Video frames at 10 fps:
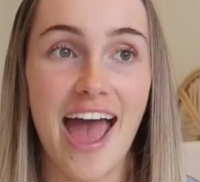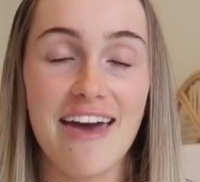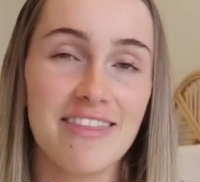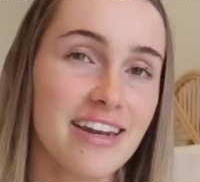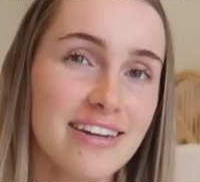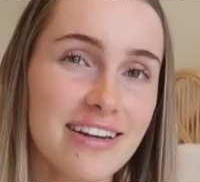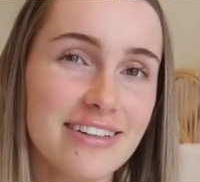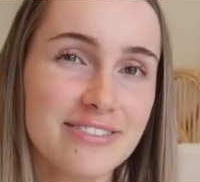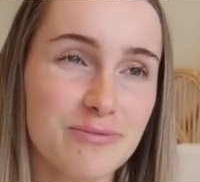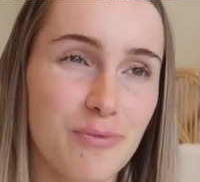And then
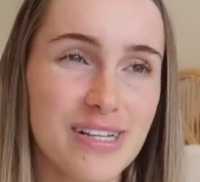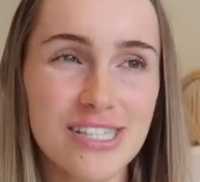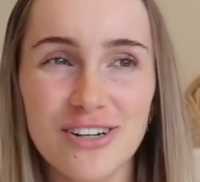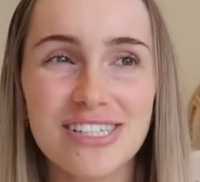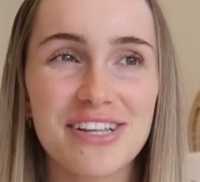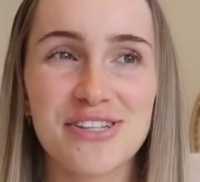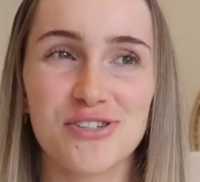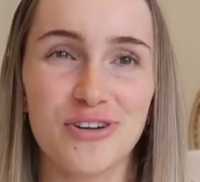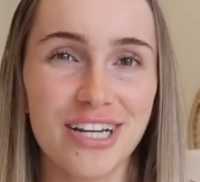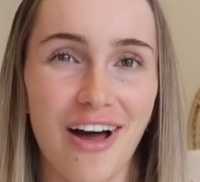once I got into the
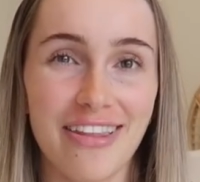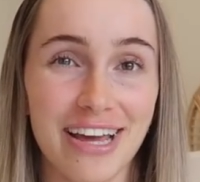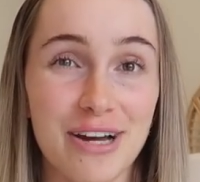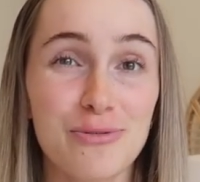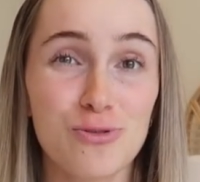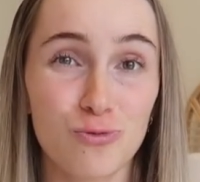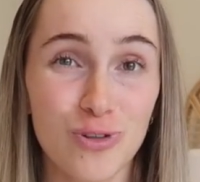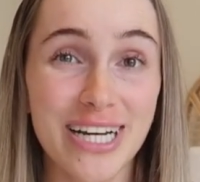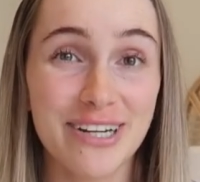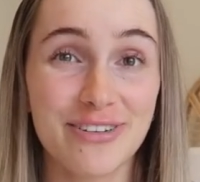storyline, like it was
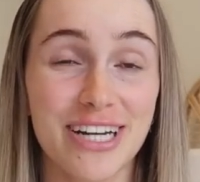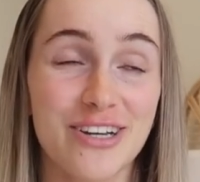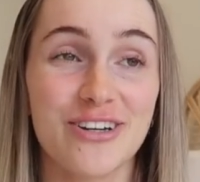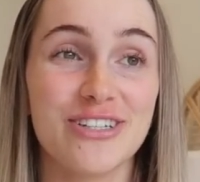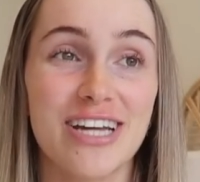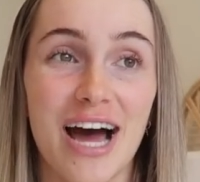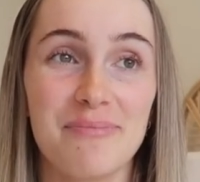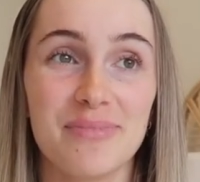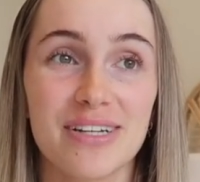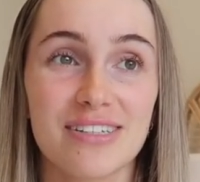really, really good.
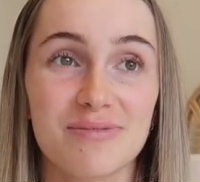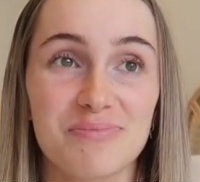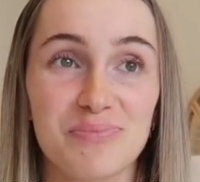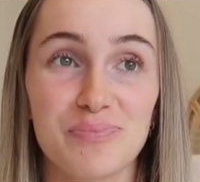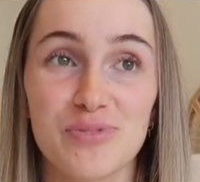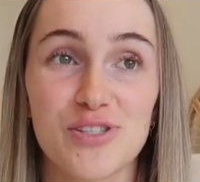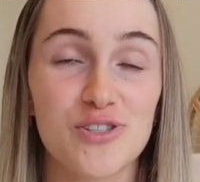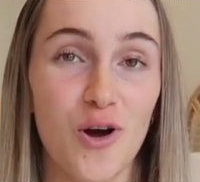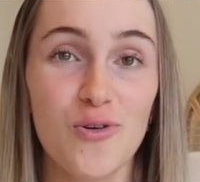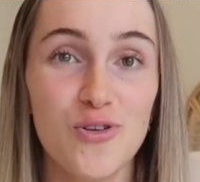
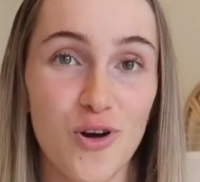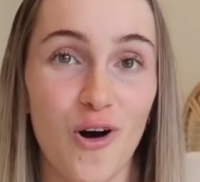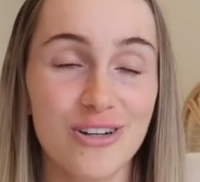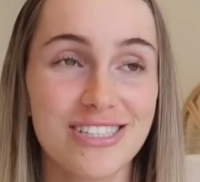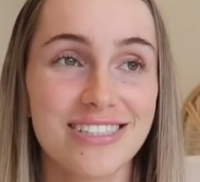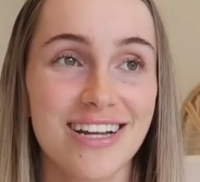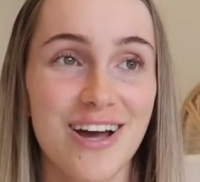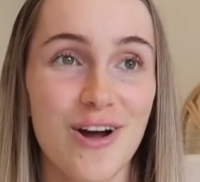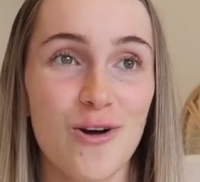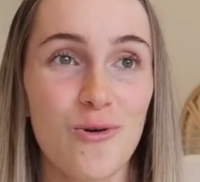So not
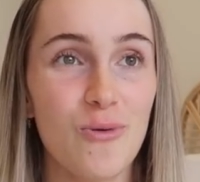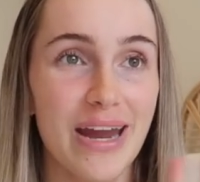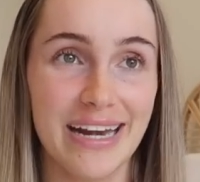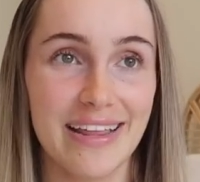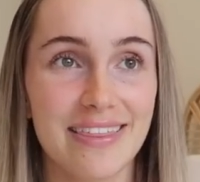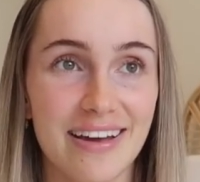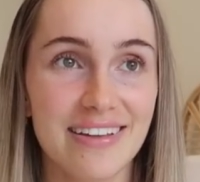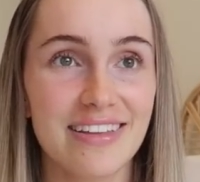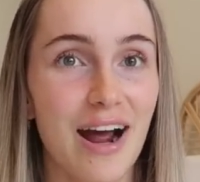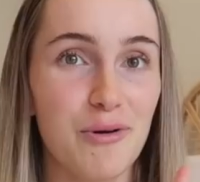
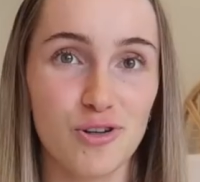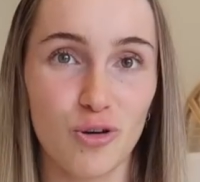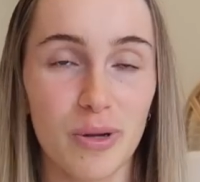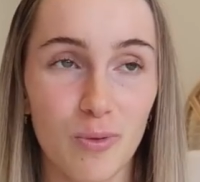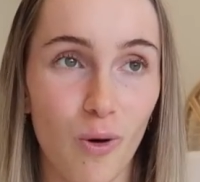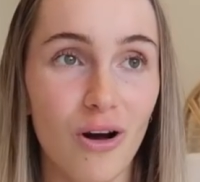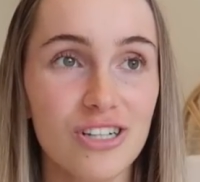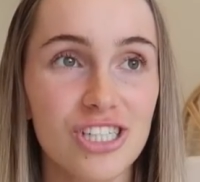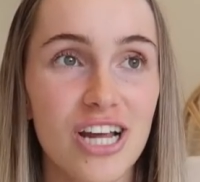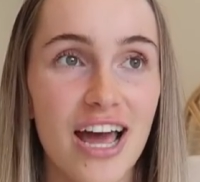anything that I would normally
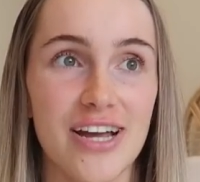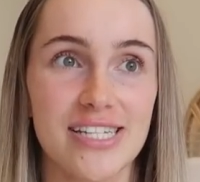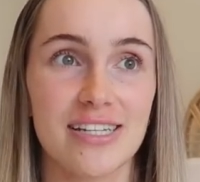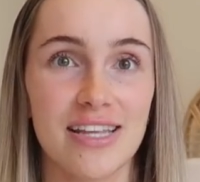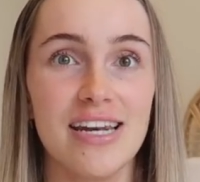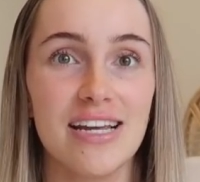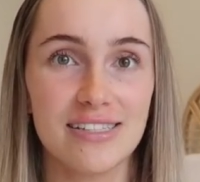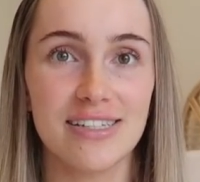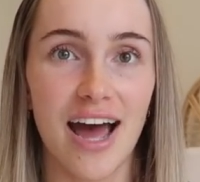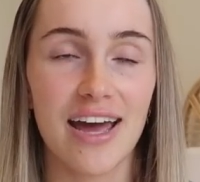watch. In fact, the
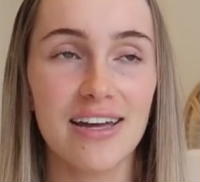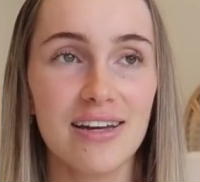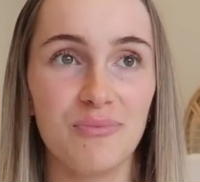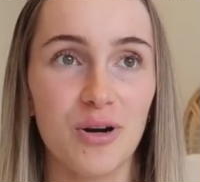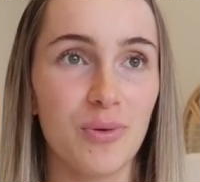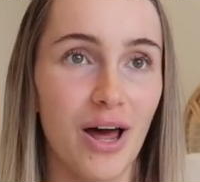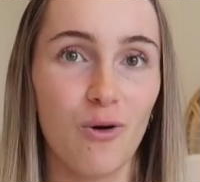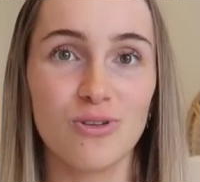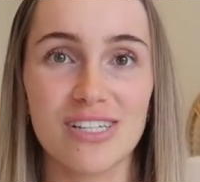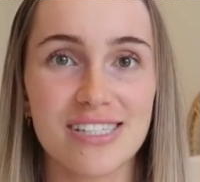next day we were like
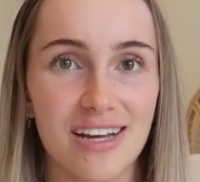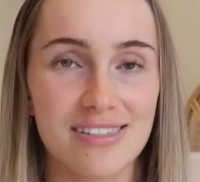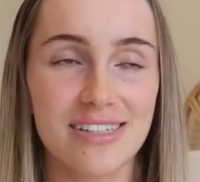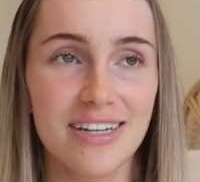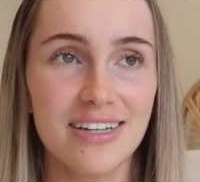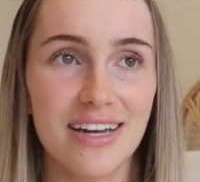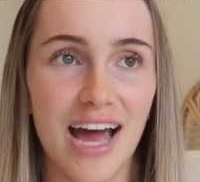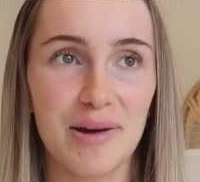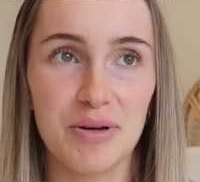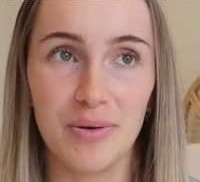all discussing it
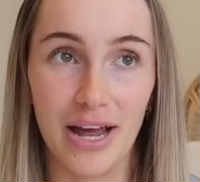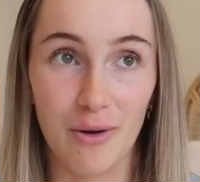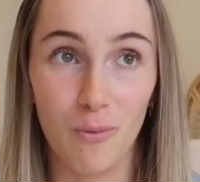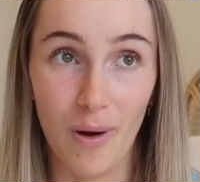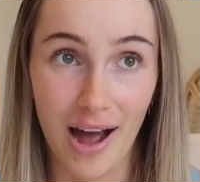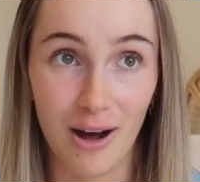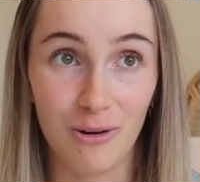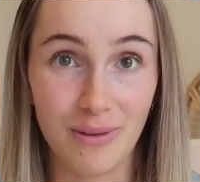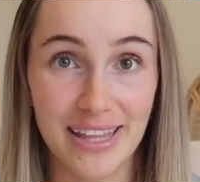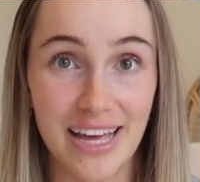and we were like,
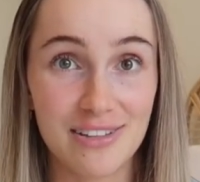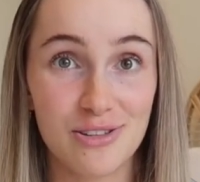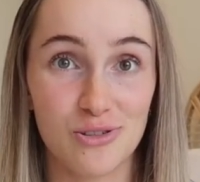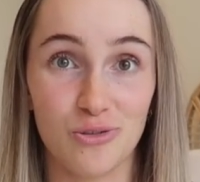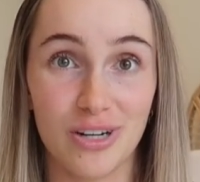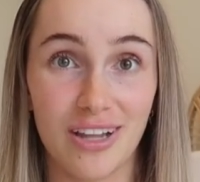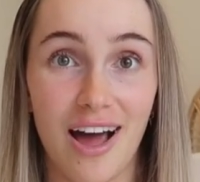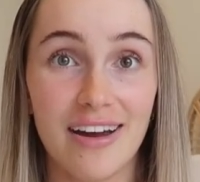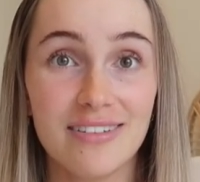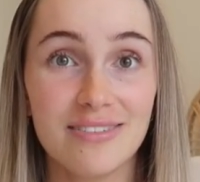wow, like that
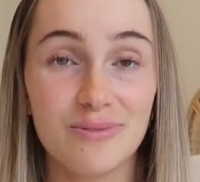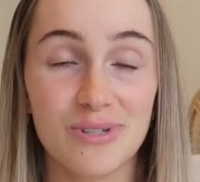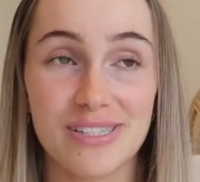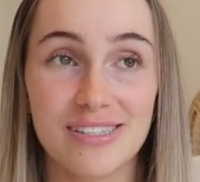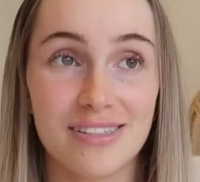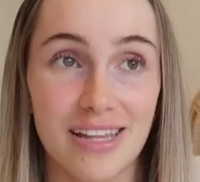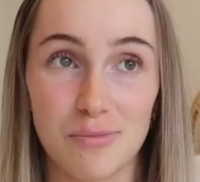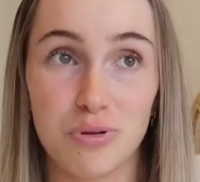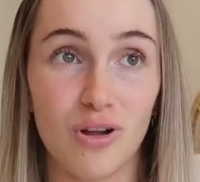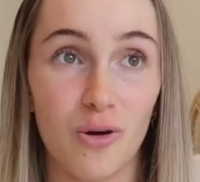storyline was like, the
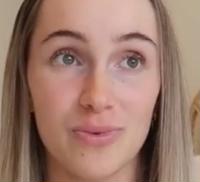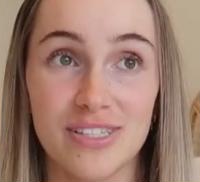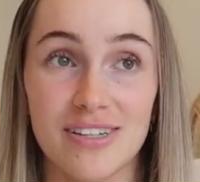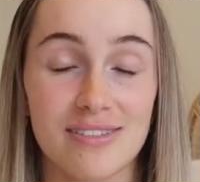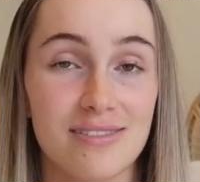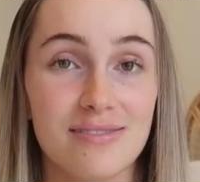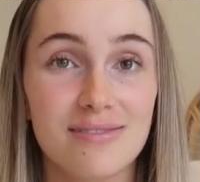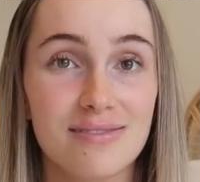plot was just